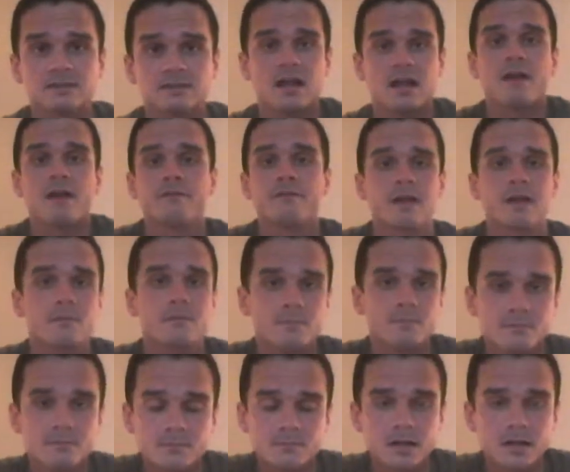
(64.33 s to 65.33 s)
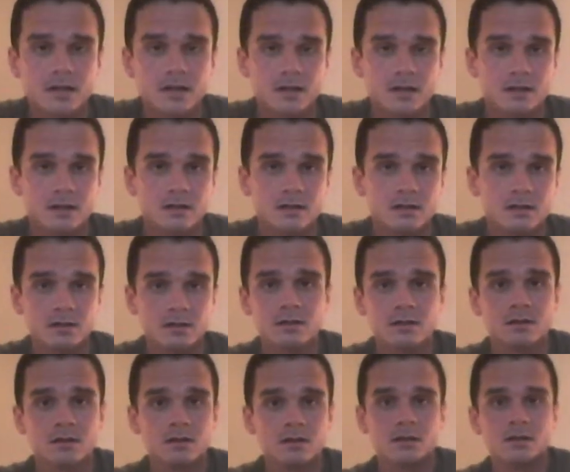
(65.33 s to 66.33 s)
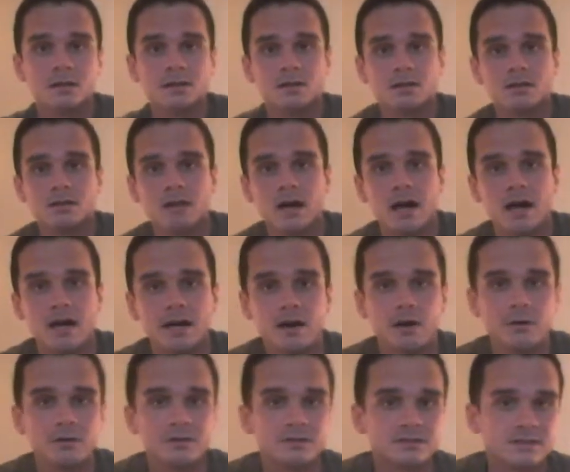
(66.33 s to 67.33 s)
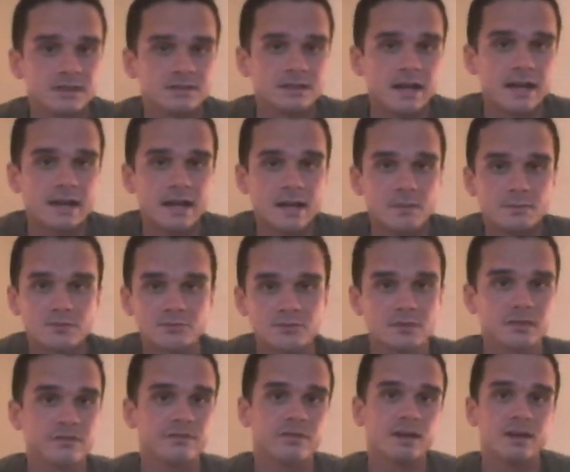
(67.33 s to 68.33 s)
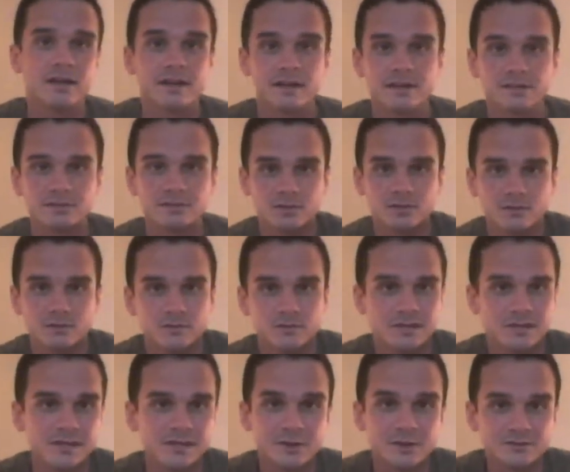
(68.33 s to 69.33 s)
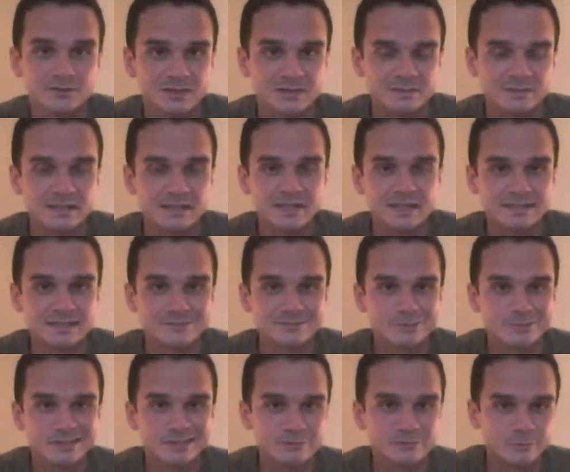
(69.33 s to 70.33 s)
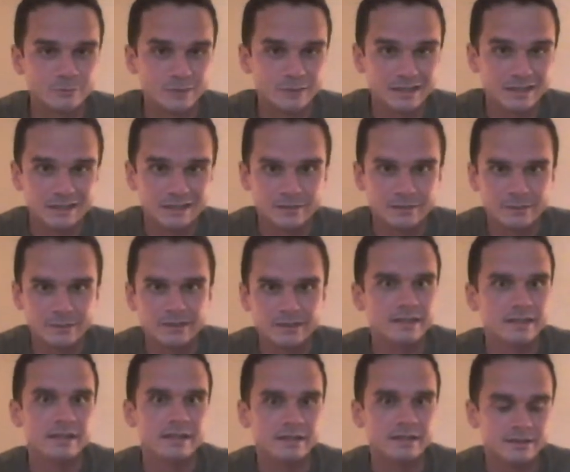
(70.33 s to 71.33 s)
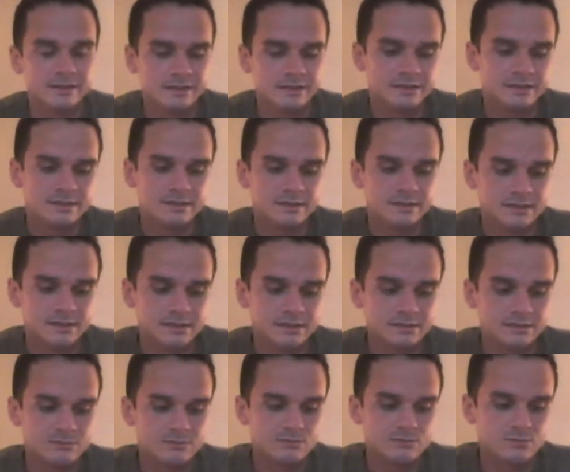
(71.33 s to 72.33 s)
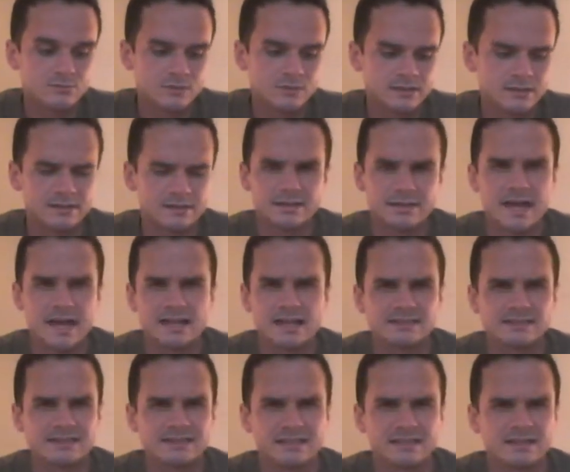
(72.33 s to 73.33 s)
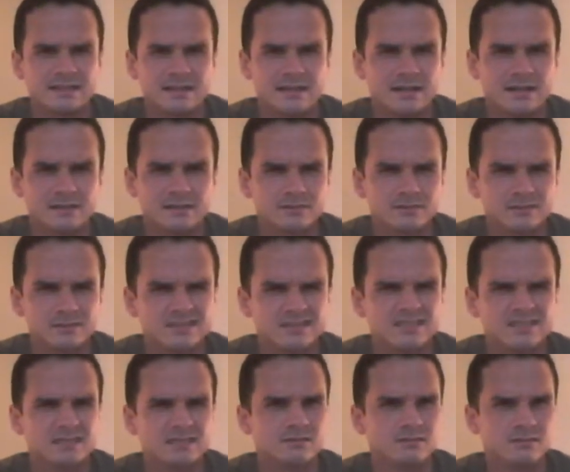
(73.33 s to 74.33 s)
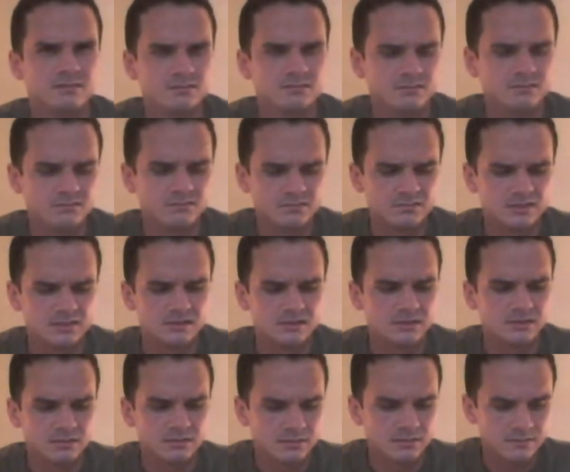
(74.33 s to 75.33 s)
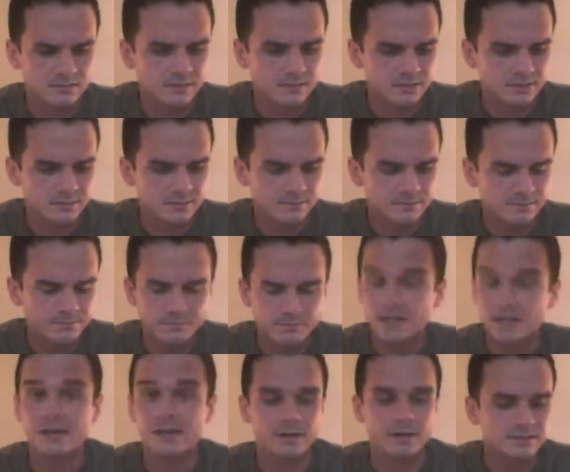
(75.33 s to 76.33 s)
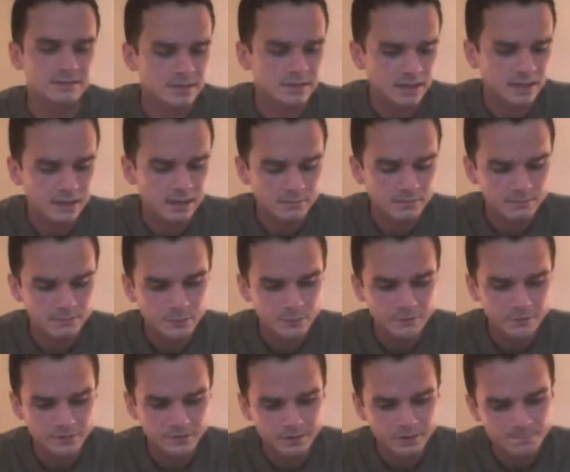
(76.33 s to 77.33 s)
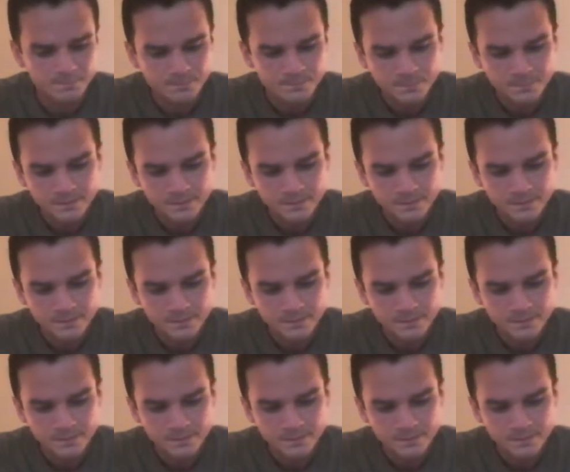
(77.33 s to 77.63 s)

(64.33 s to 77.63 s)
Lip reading: Live name, and I always thought that name was really funny because no one really knows what it means, but it's really, really, really nasty, actually. Yeah. But anyways, moving on.